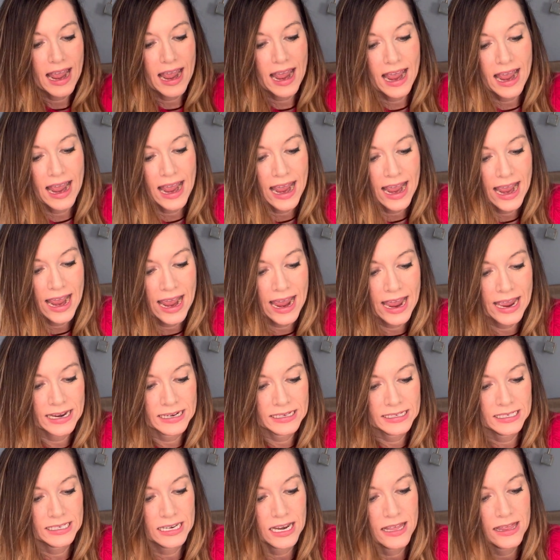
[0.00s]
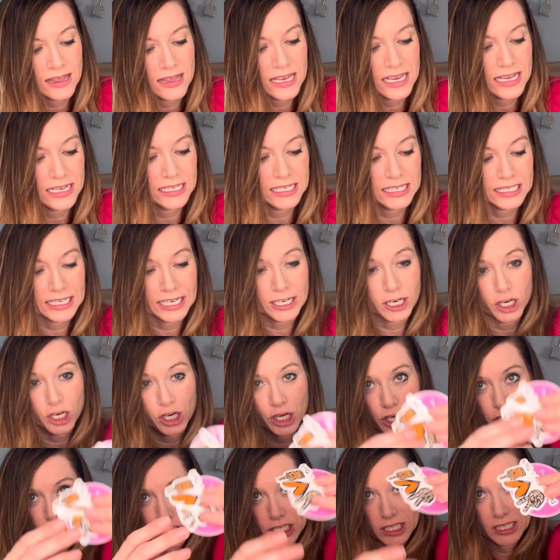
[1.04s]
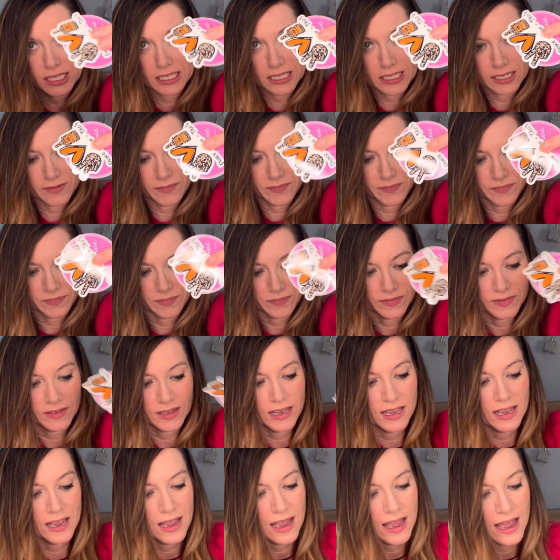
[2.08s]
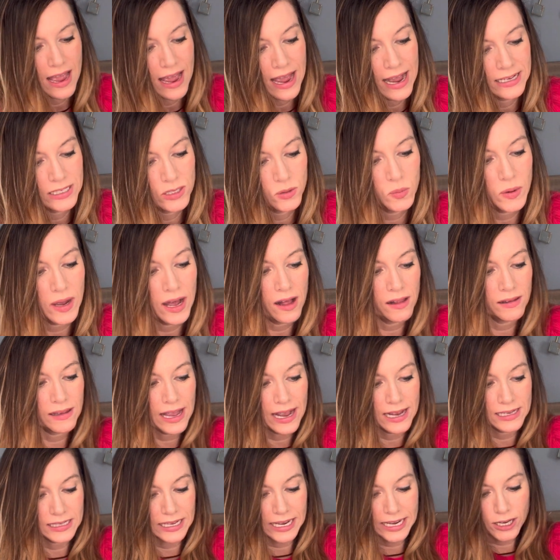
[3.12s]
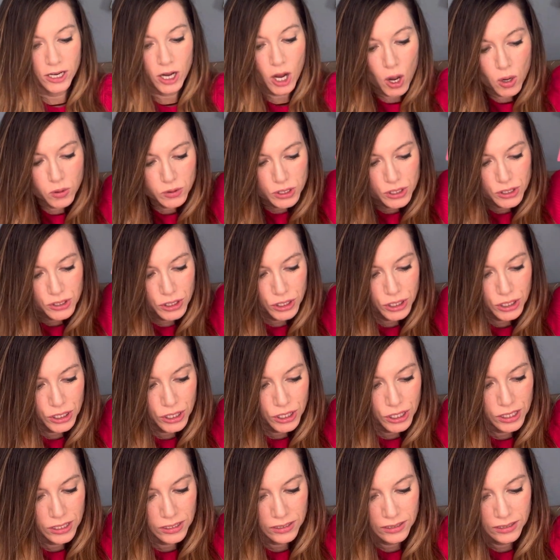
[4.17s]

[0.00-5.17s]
and the stickers, as well as a coaster.